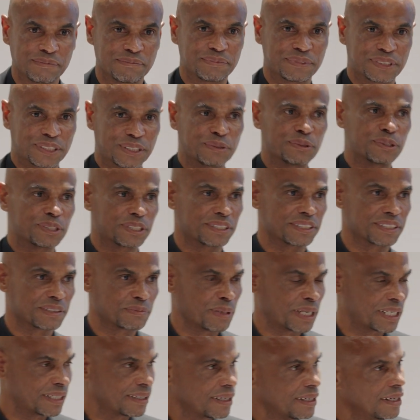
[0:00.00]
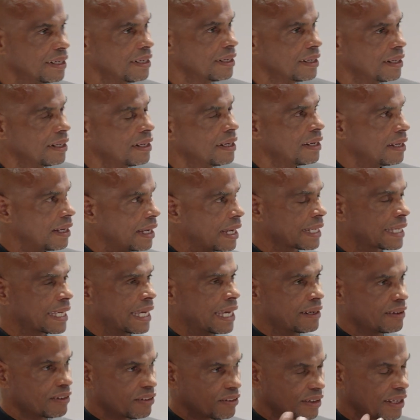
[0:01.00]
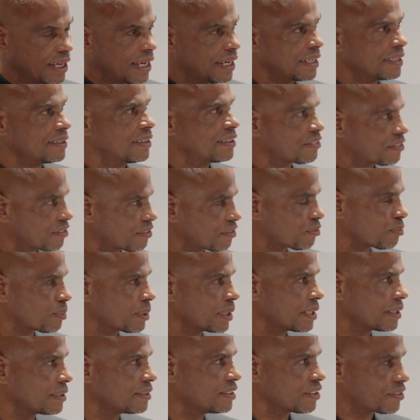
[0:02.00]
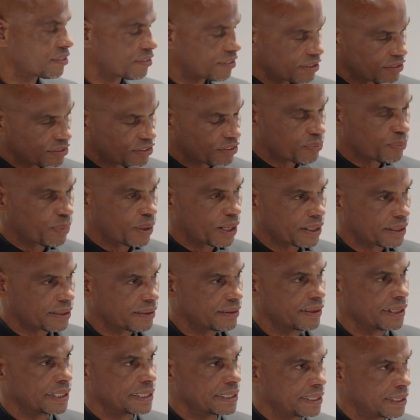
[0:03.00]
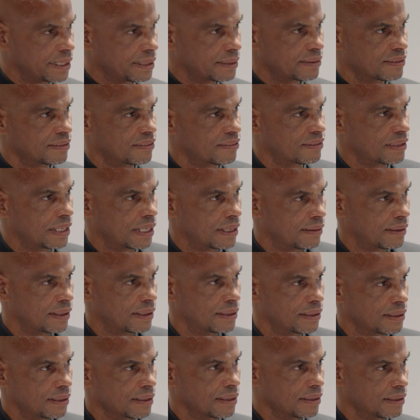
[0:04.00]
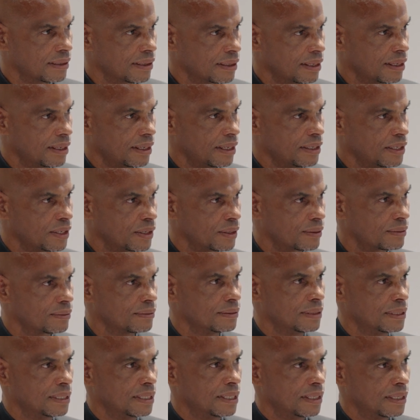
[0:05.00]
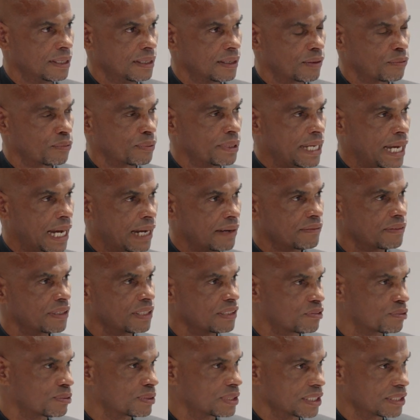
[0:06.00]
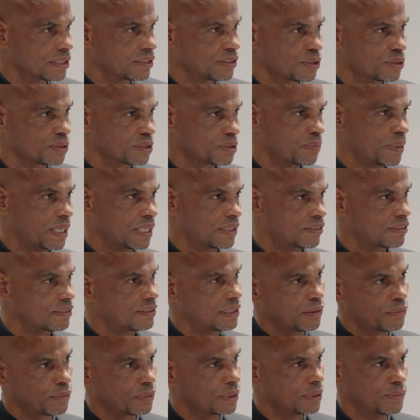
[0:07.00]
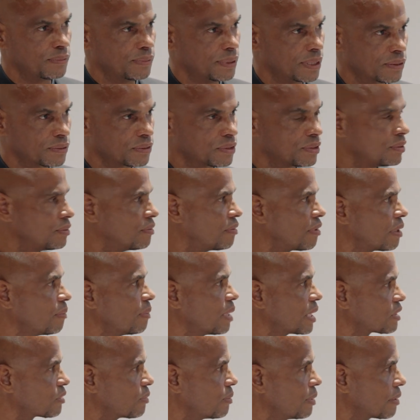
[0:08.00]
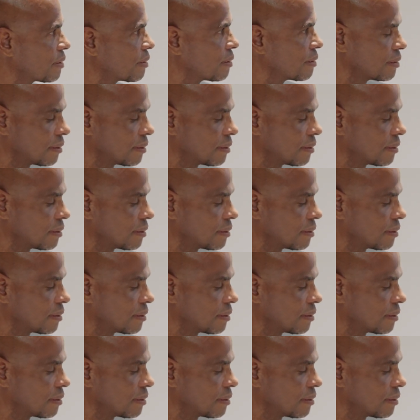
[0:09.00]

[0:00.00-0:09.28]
solutions, but again, this is really just the sparky idea to say that, you know, we have these residual spaces that we don't do very much with.